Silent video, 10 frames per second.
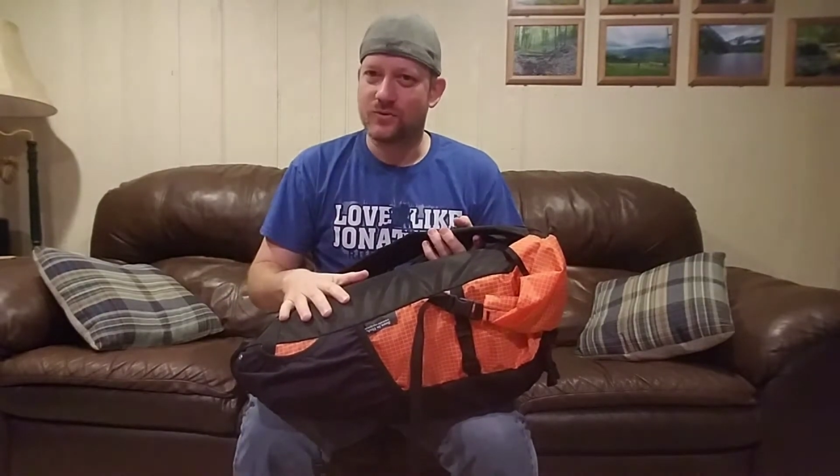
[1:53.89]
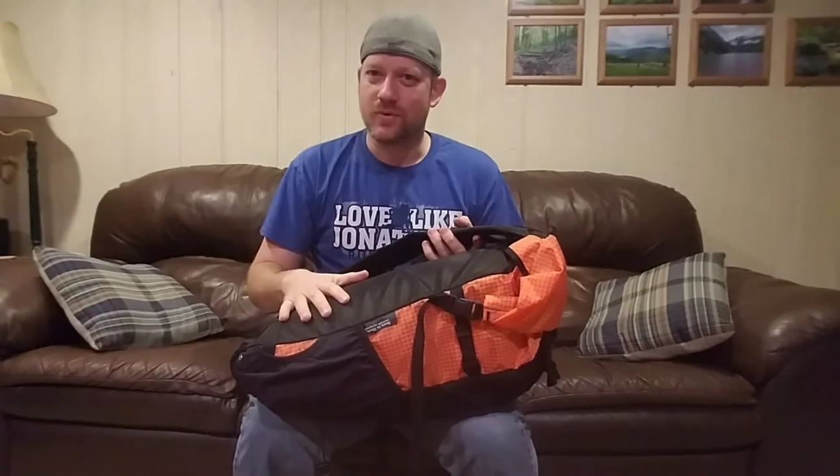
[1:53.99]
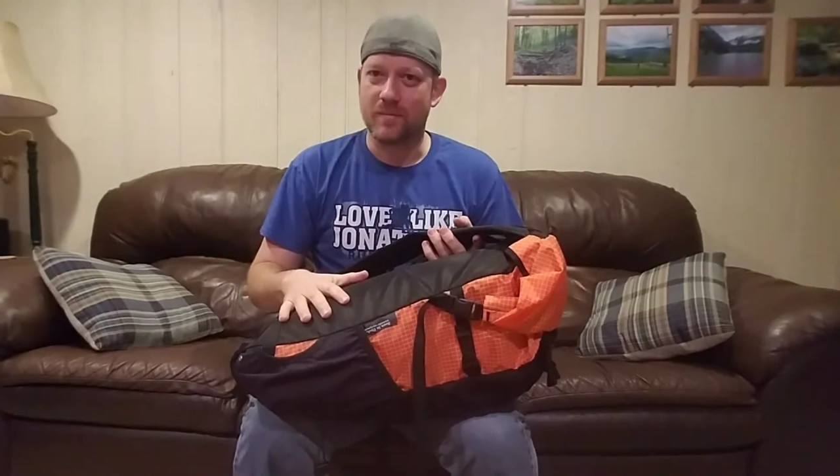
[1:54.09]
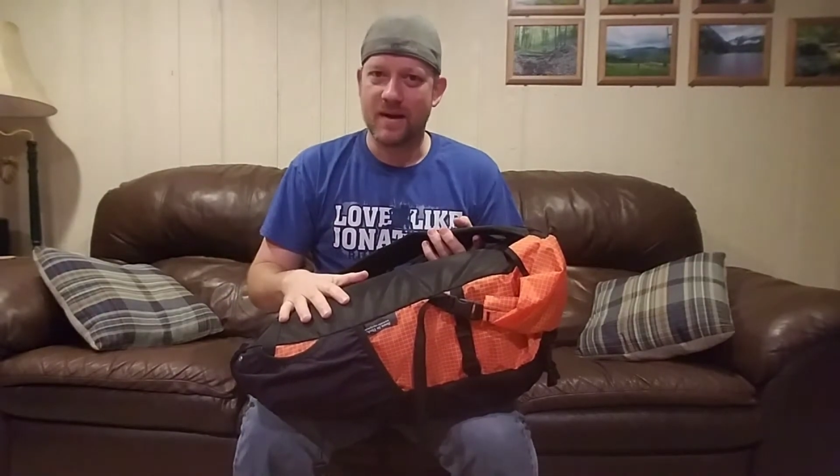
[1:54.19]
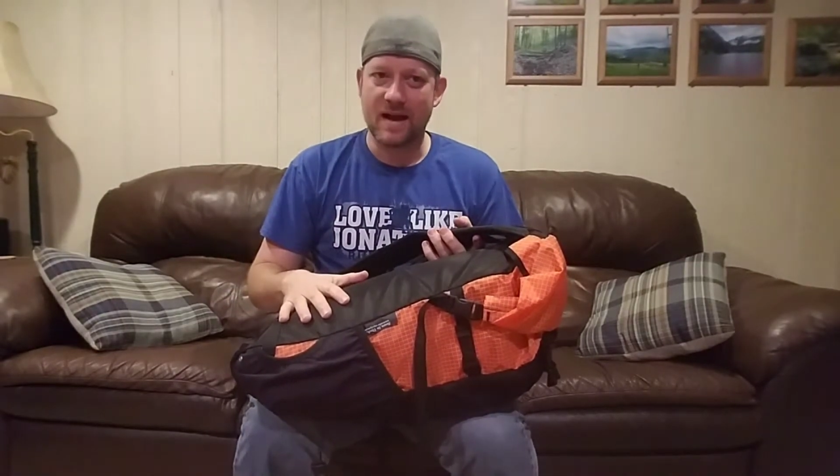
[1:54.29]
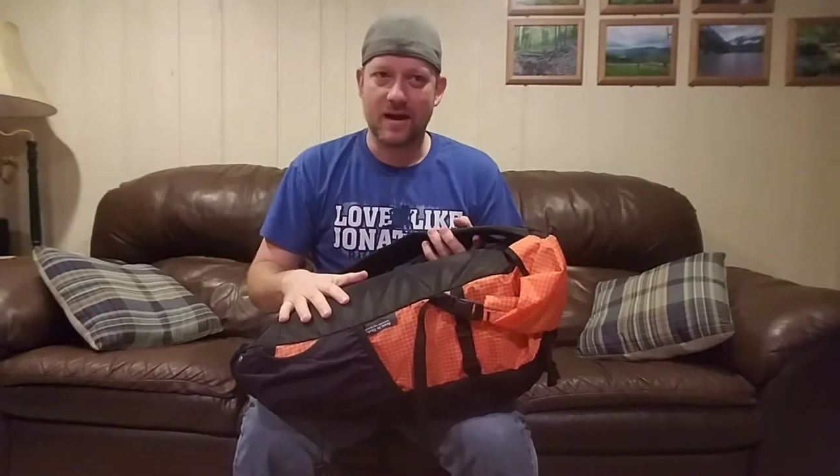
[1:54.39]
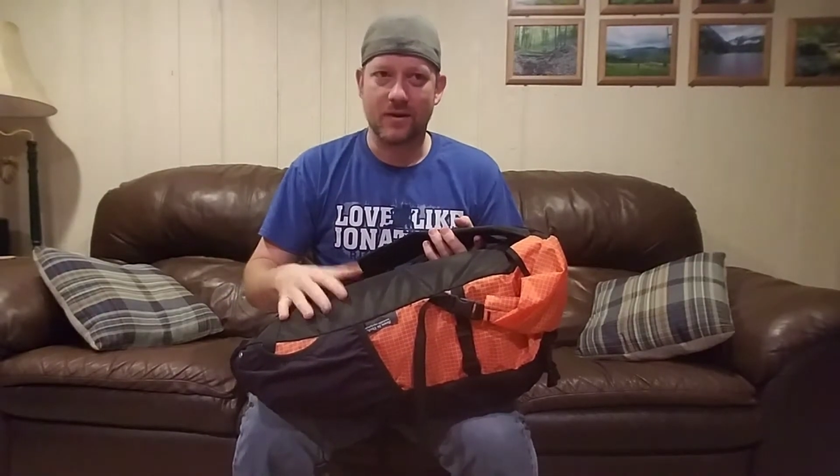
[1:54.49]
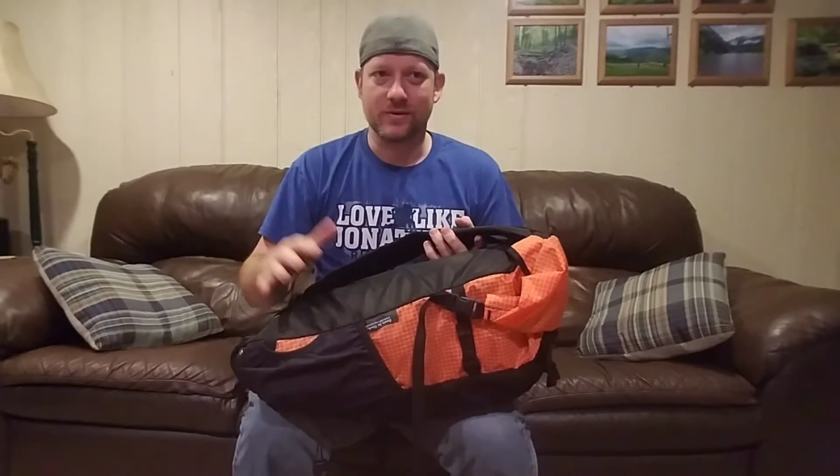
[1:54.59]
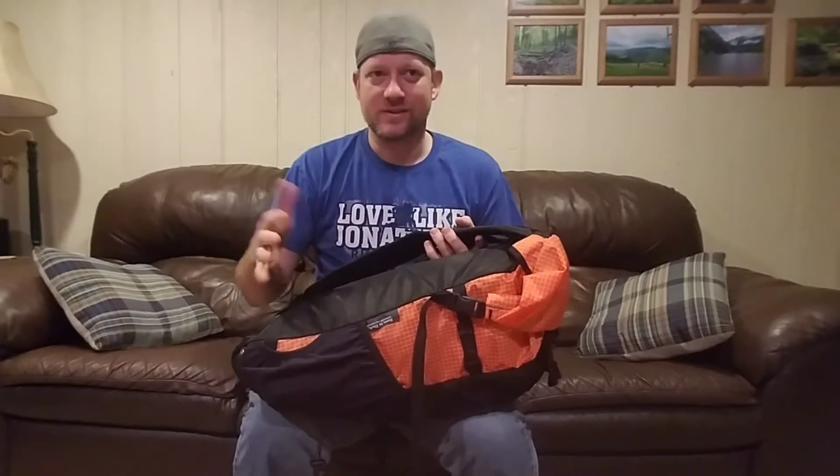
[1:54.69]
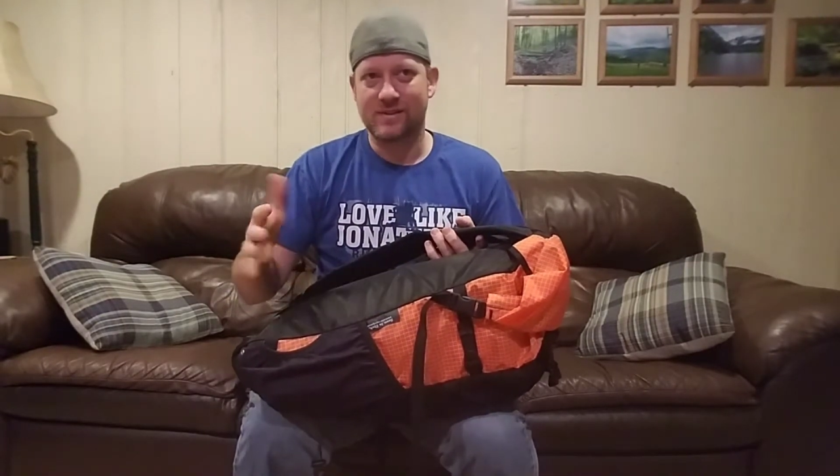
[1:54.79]
to
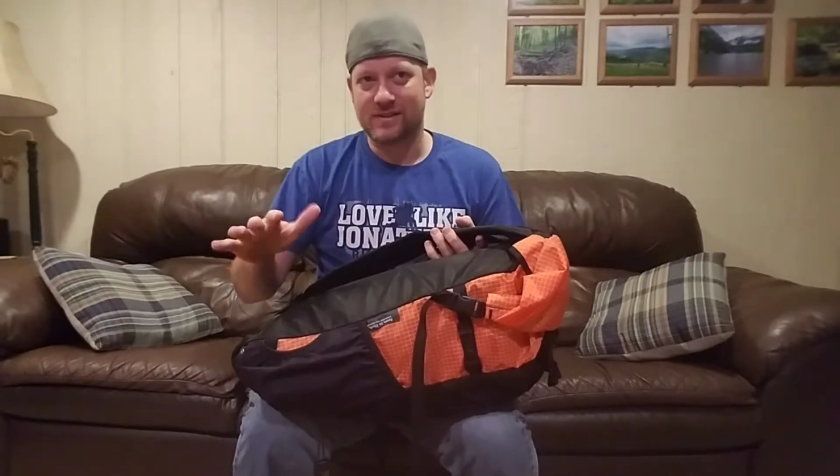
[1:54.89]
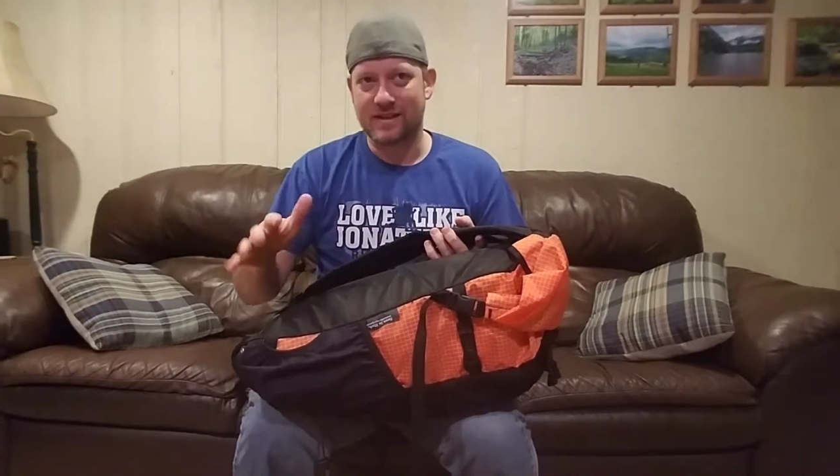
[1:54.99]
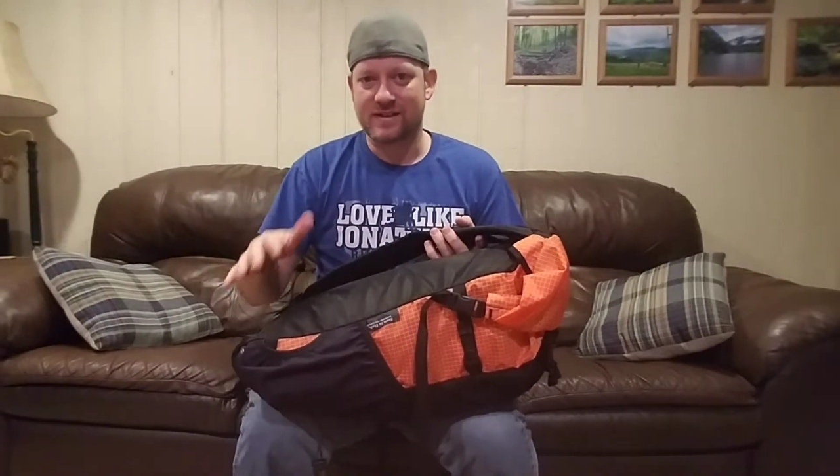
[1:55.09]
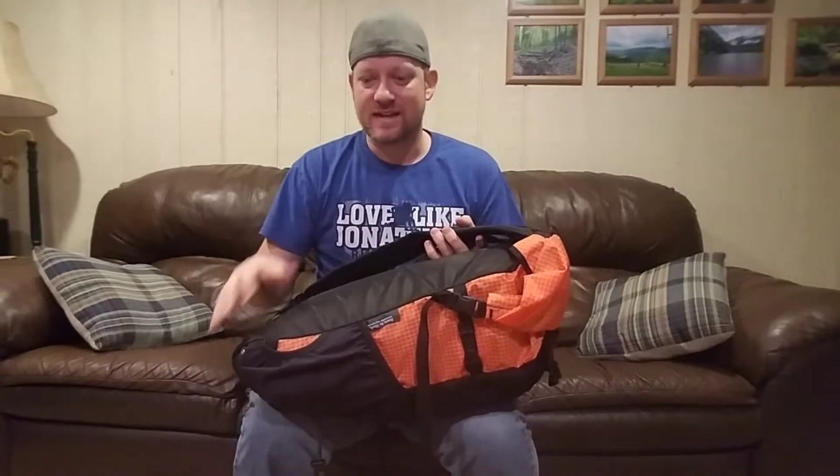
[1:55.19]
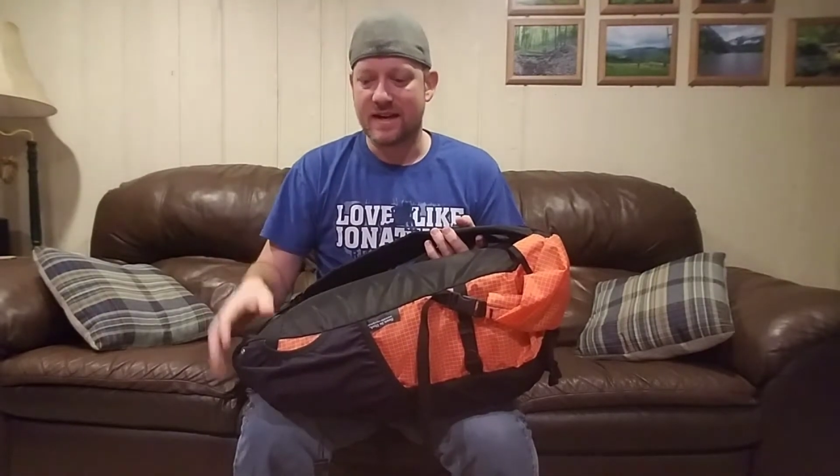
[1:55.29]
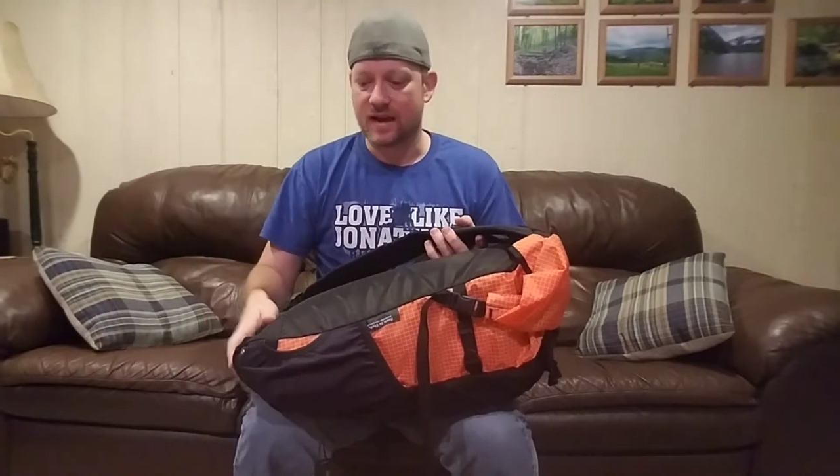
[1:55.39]
about 16